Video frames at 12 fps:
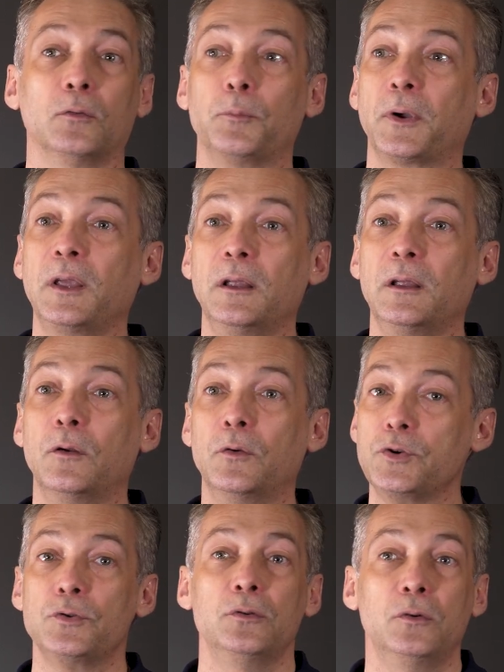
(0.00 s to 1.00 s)
we noticed
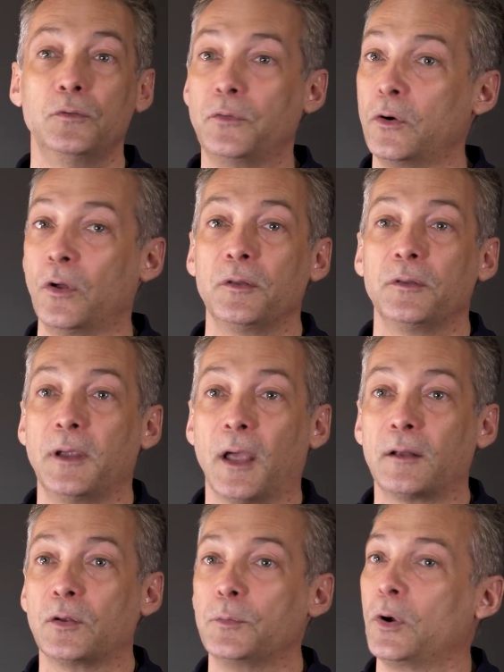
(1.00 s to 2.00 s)
they picked it up very
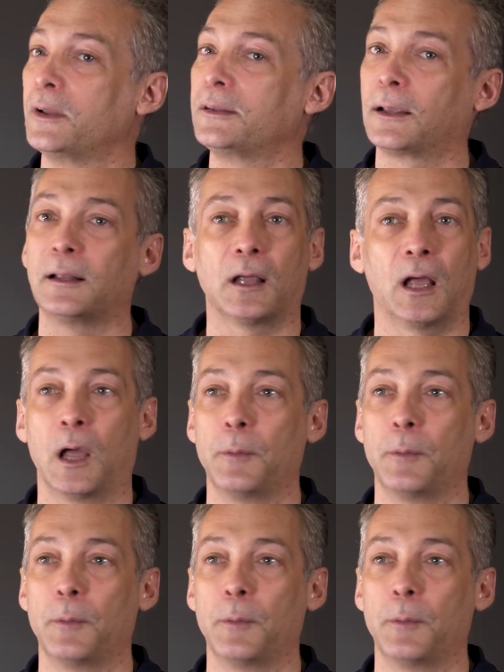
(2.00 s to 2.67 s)
quickly and felt